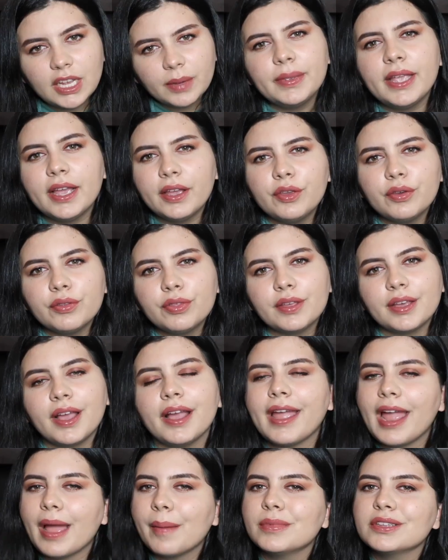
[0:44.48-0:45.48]
Tell me how you think
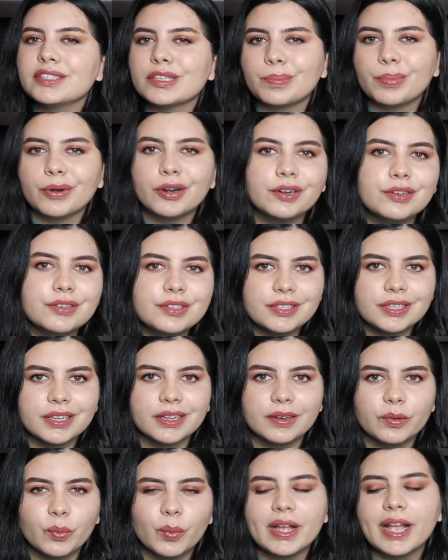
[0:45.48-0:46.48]
I am as a
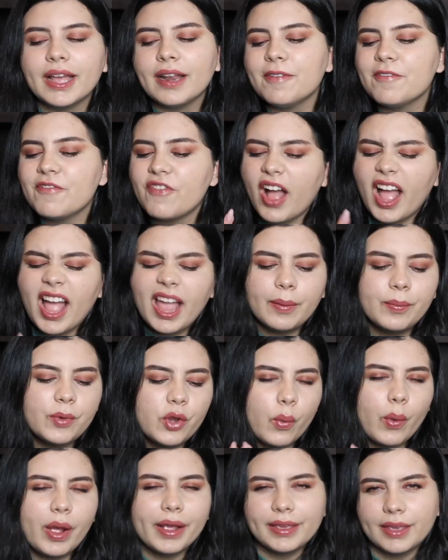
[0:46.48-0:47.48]
person. What kind of vibe
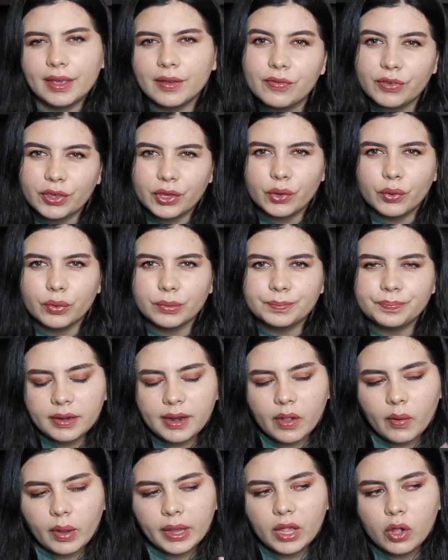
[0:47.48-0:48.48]
do I give you?
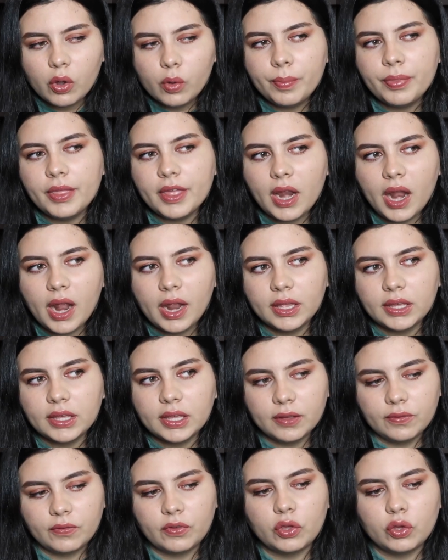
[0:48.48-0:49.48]
Now, I hope that I
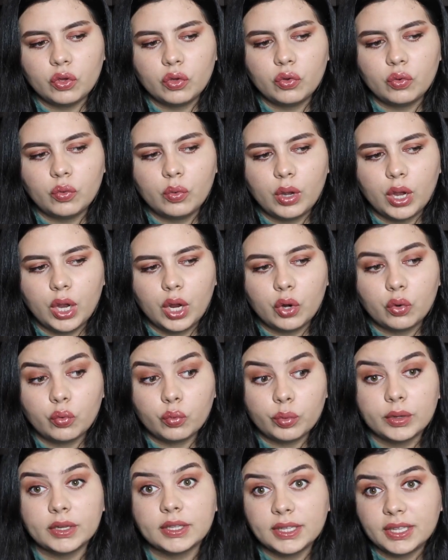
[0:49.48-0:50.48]
give you a
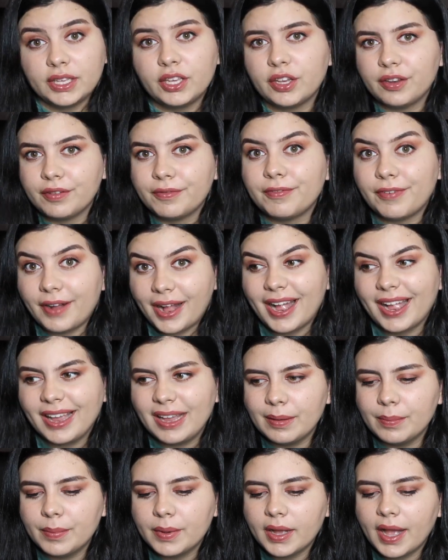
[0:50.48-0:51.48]
really good
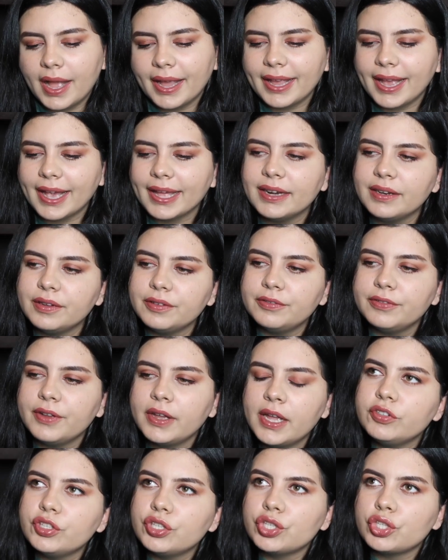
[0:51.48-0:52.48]
vibe. I kind of
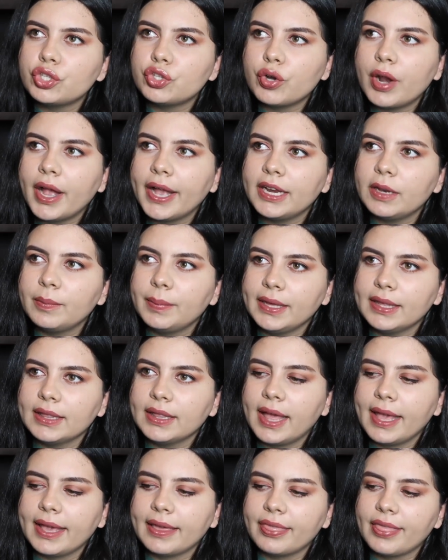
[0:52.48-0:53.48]
just try to be
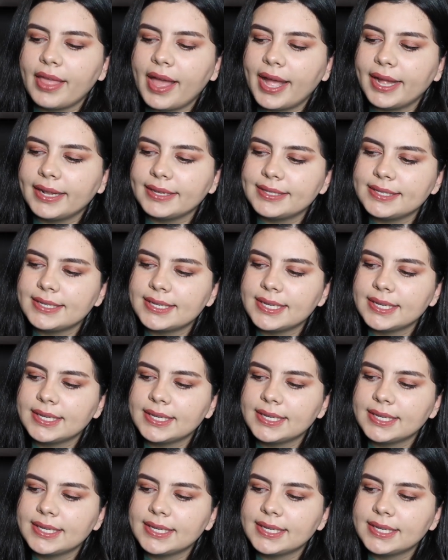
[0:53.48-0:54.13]
like that.